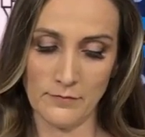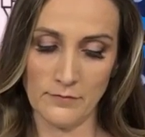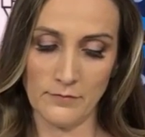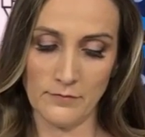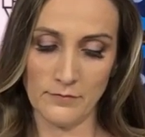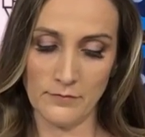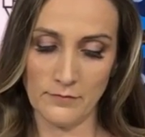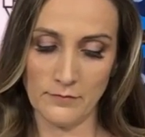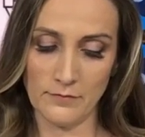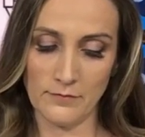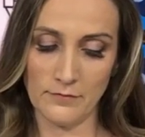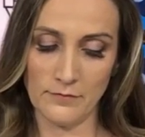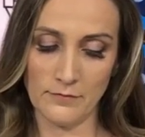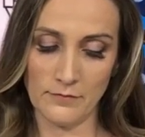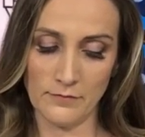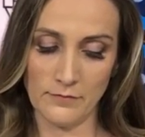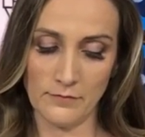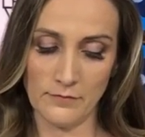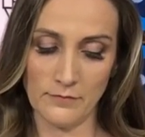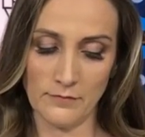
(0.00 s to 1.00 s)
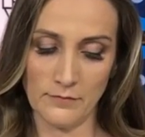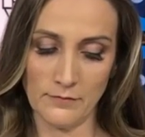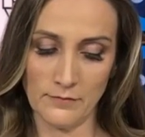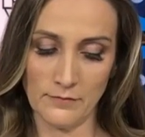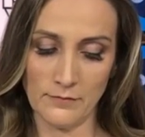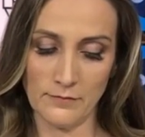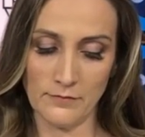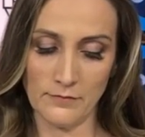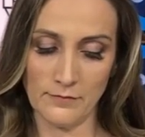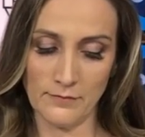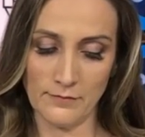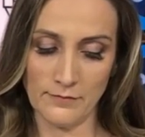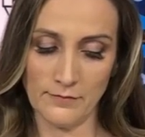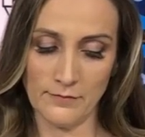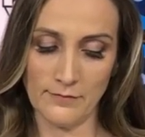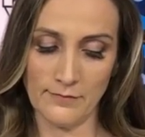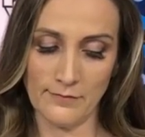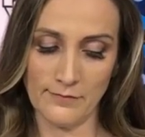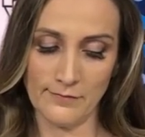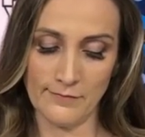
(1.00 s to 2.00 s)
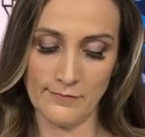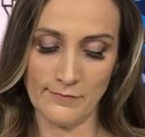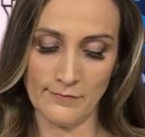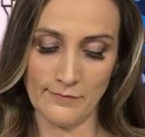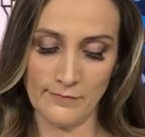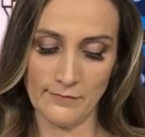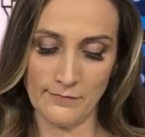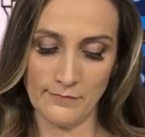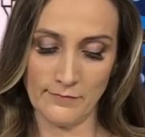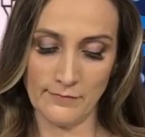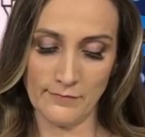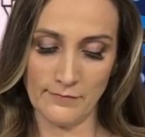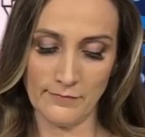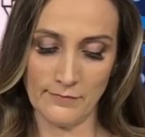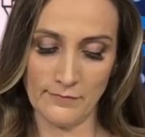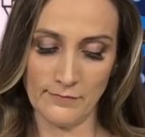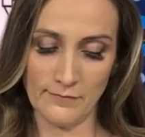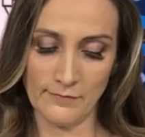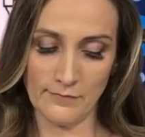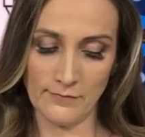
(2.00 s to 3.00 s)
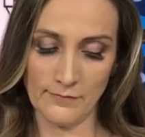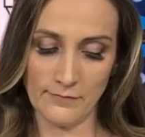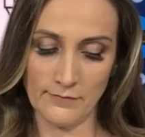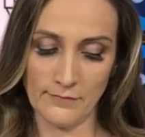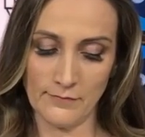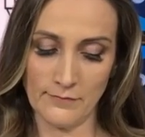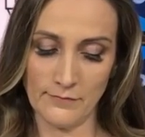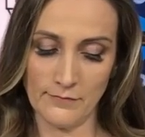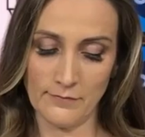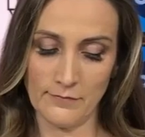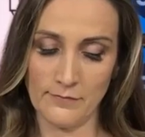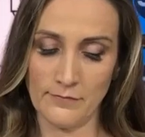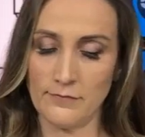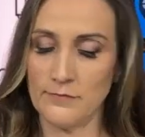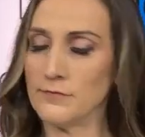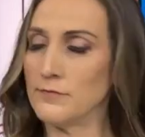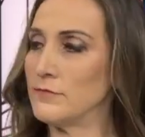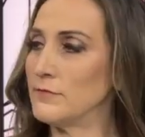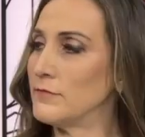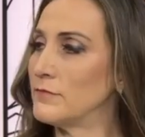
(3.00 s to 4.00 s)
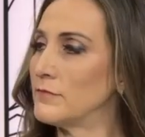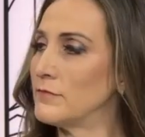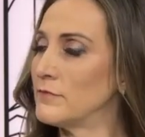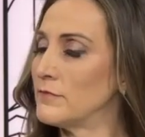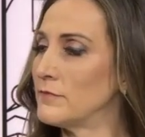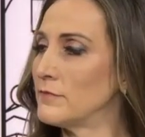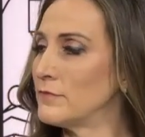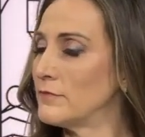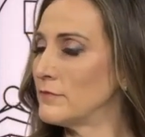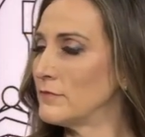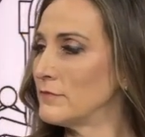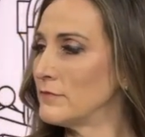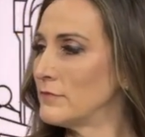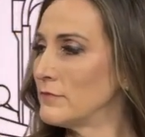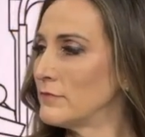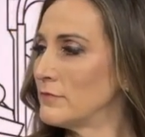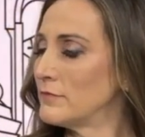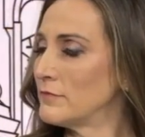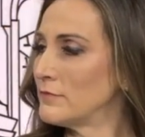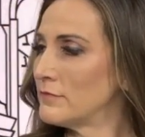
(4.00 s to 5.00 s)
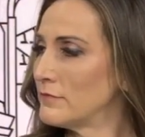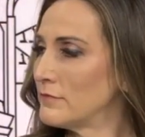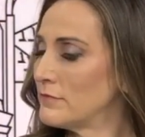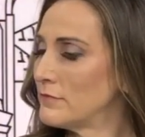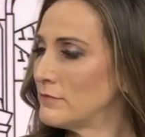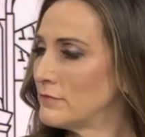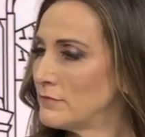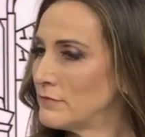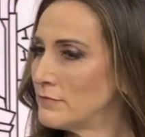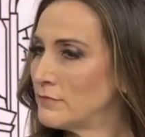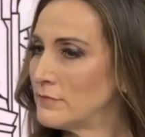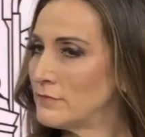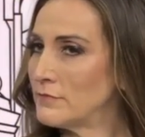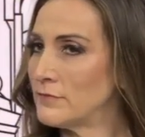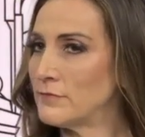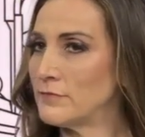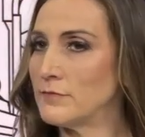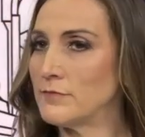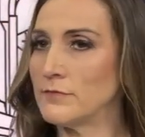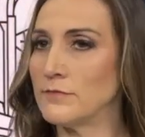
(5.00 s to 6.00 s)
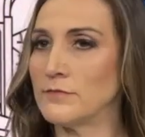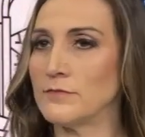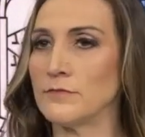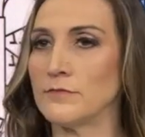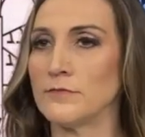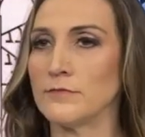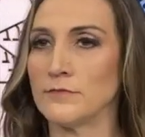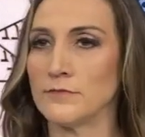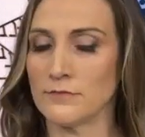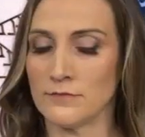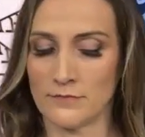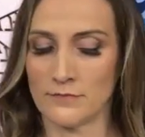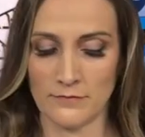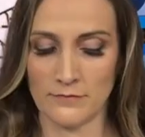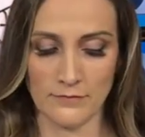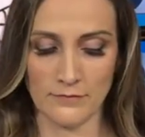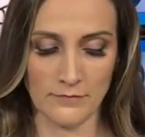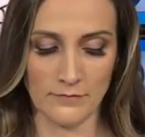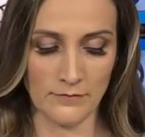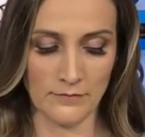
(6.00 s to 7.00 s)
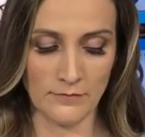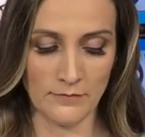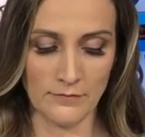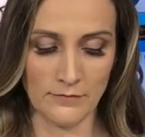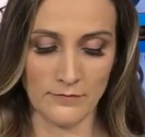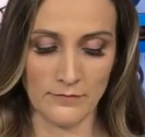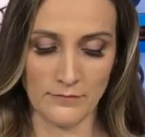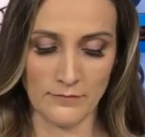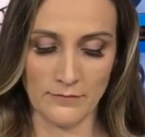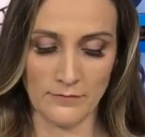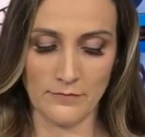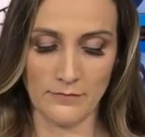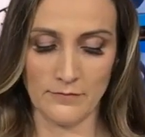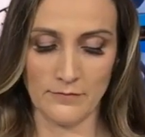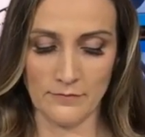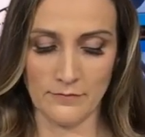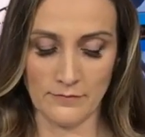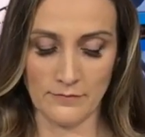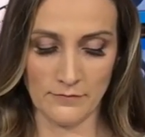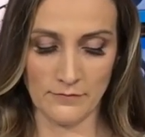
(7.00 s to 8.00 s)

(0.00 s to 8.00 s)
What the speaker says: (silent)